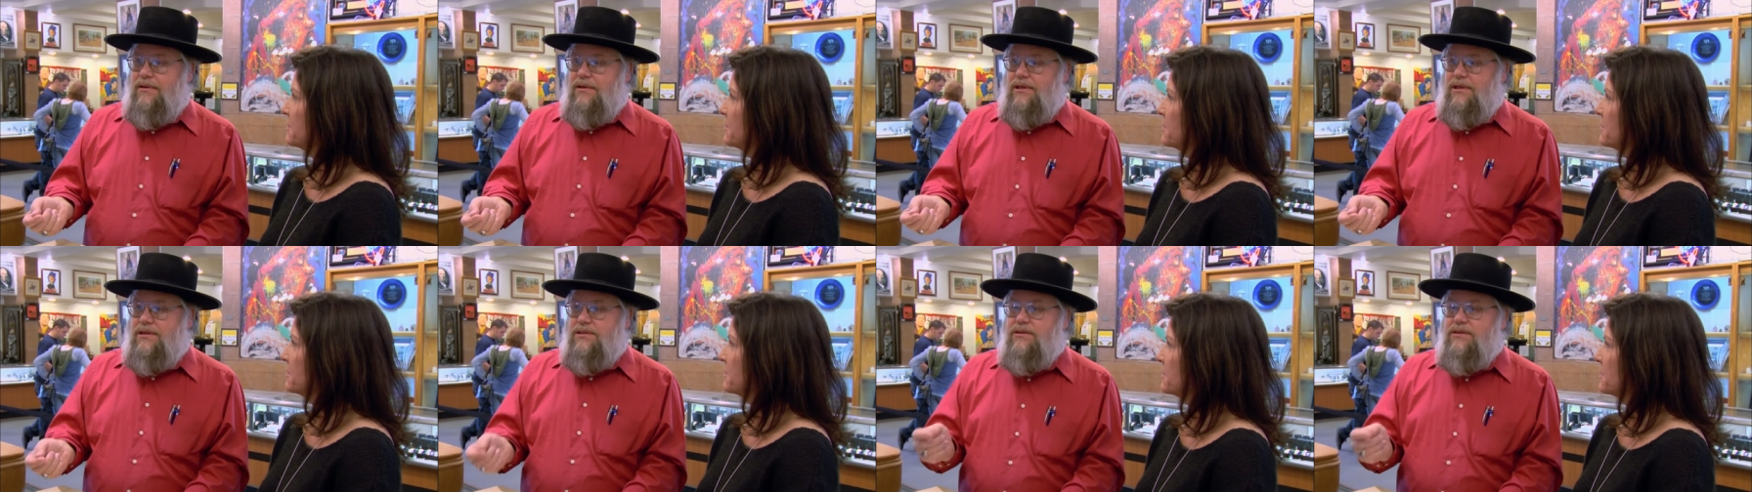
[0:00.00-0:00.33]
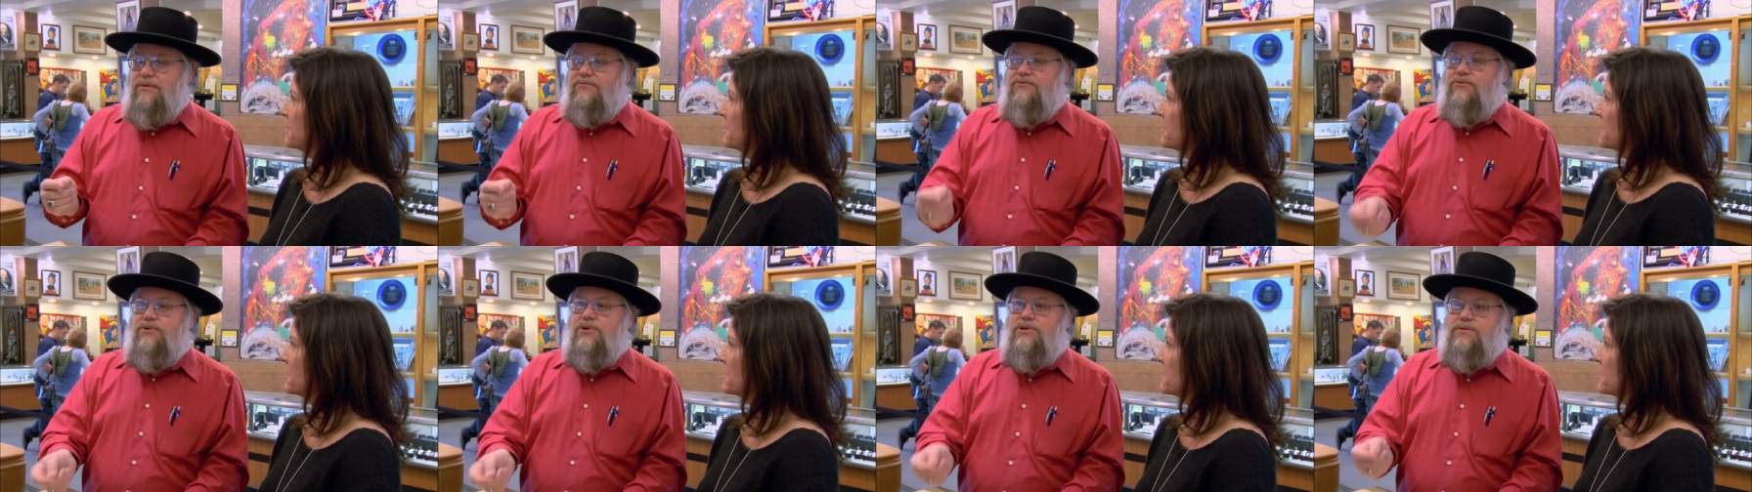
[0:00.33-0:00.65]
He's
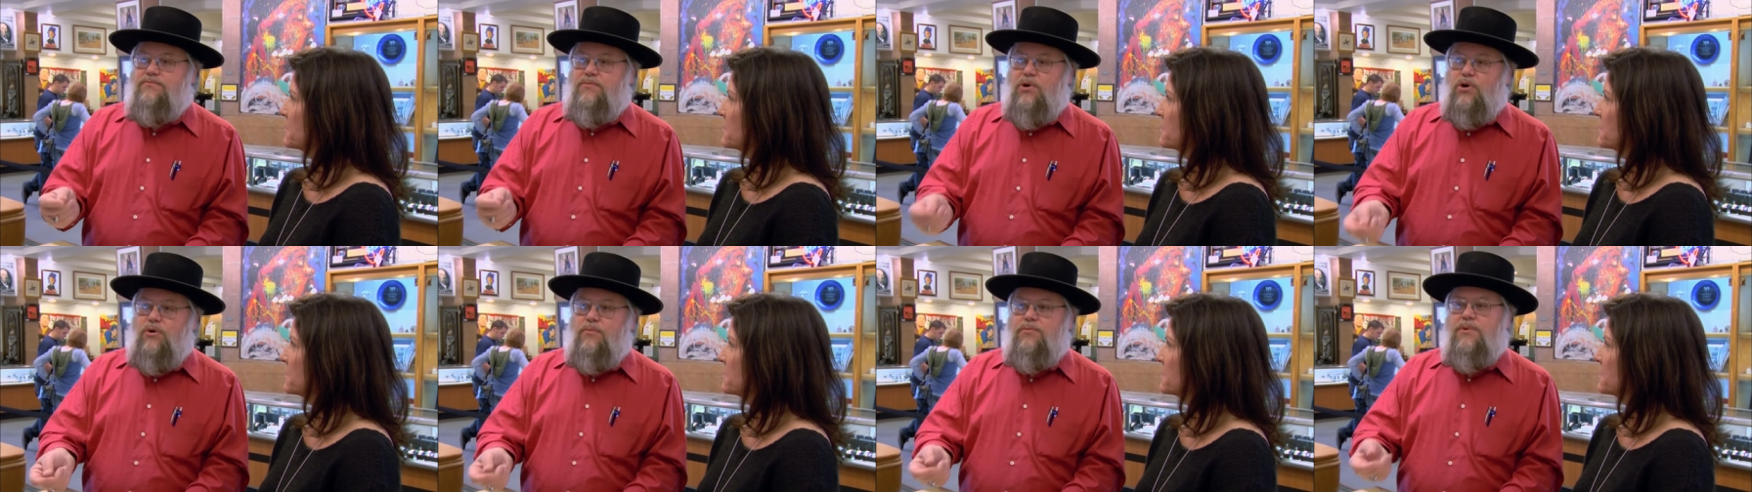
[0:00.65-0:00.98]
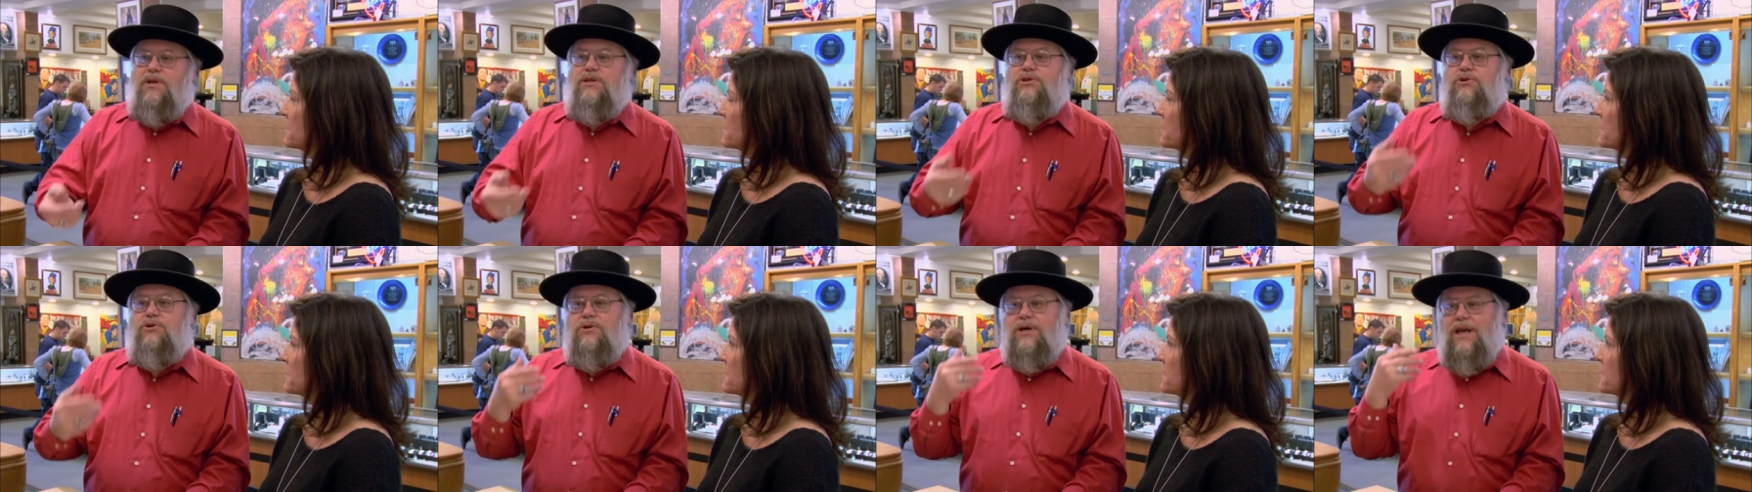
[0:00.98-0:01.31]
the first pope
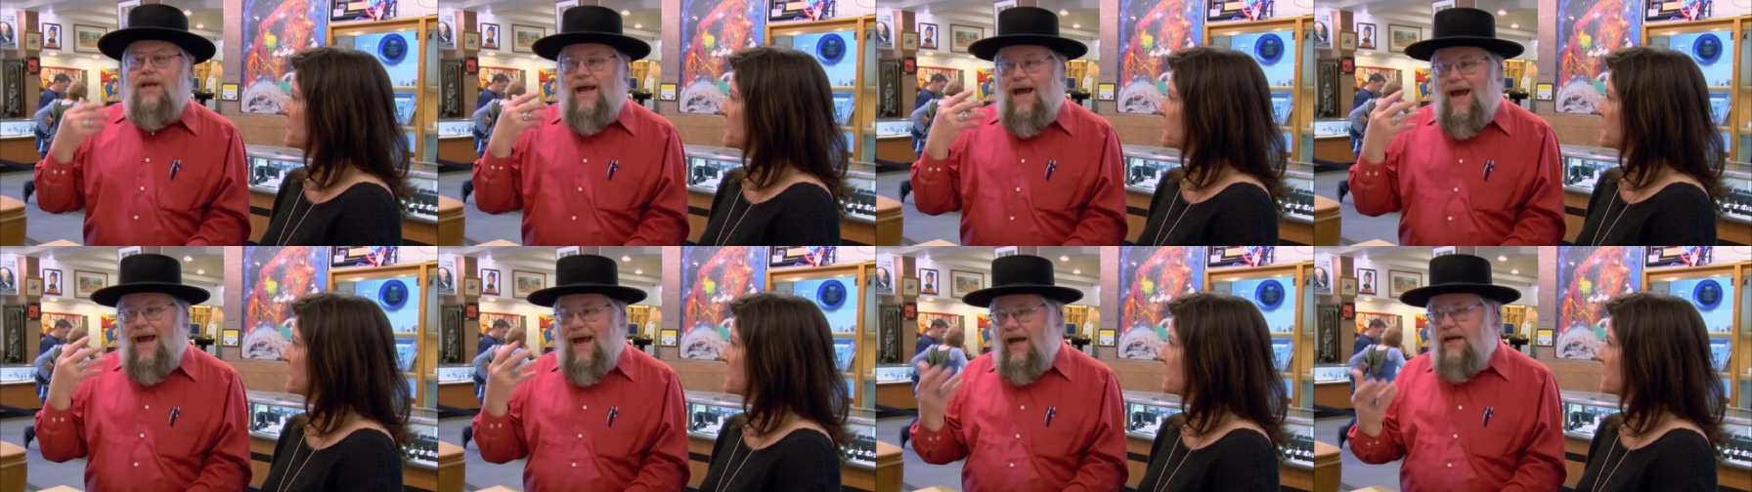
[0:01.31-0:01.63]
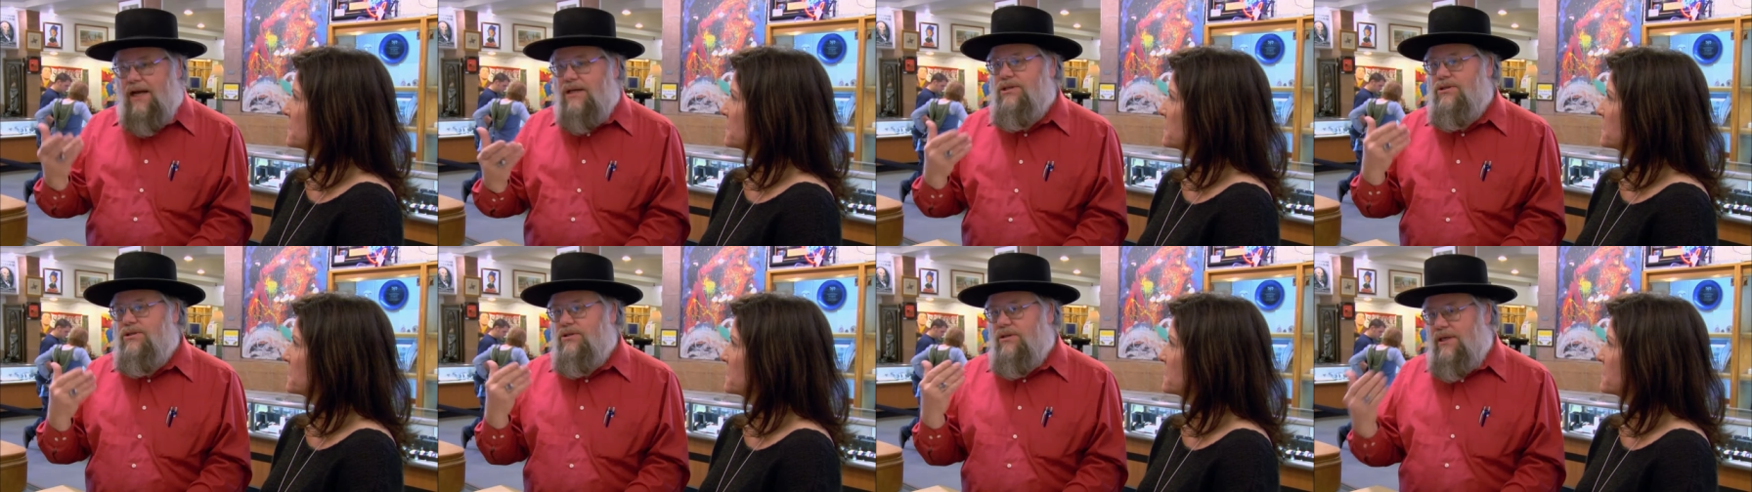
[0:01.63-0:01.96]
that you can
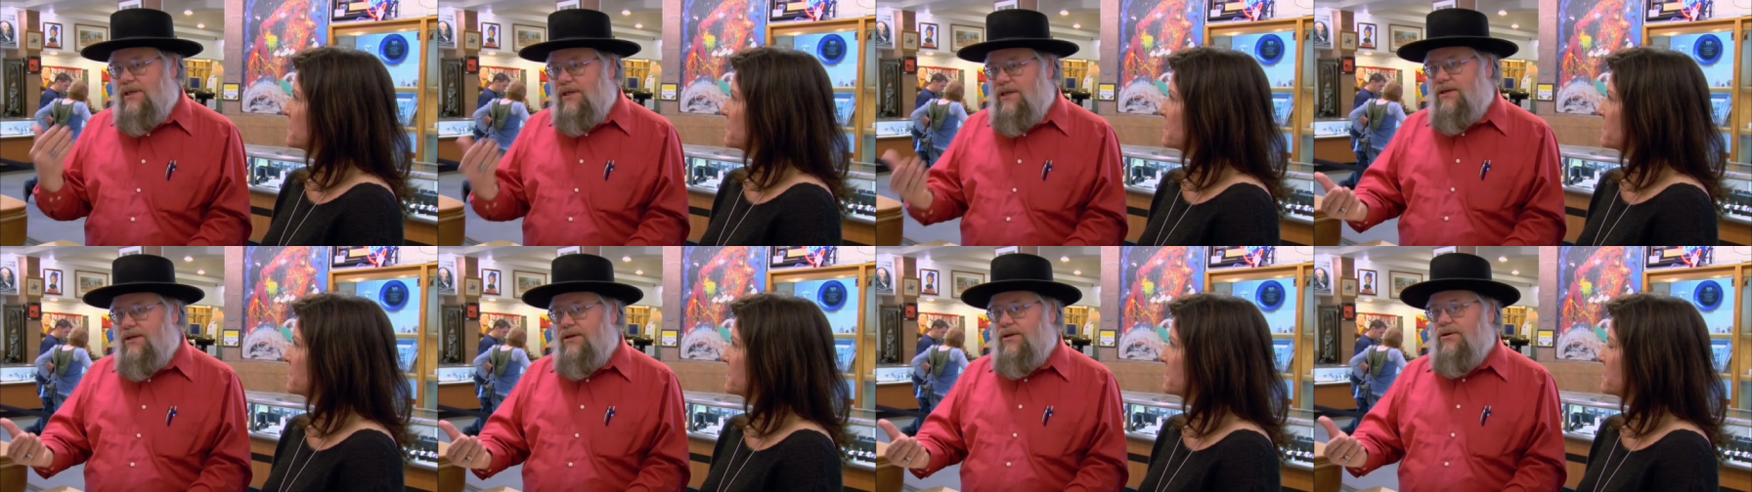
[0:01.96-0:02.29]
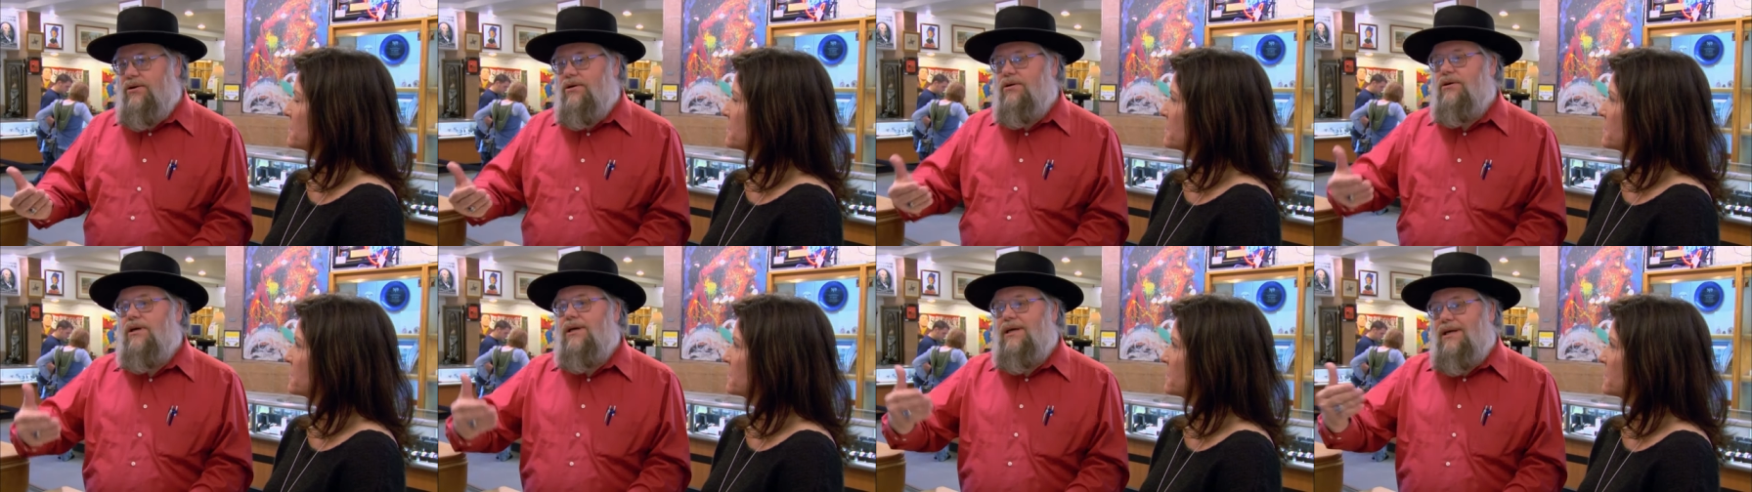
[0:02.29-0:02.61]
actually
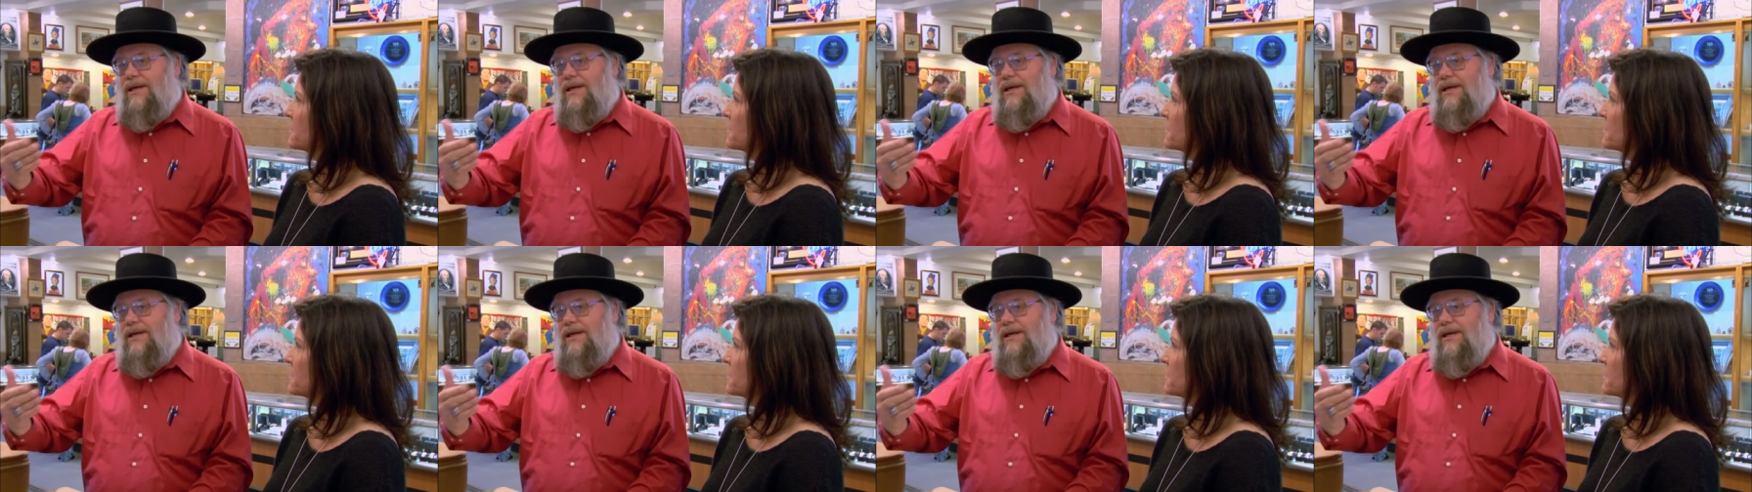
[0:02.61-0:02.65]
hear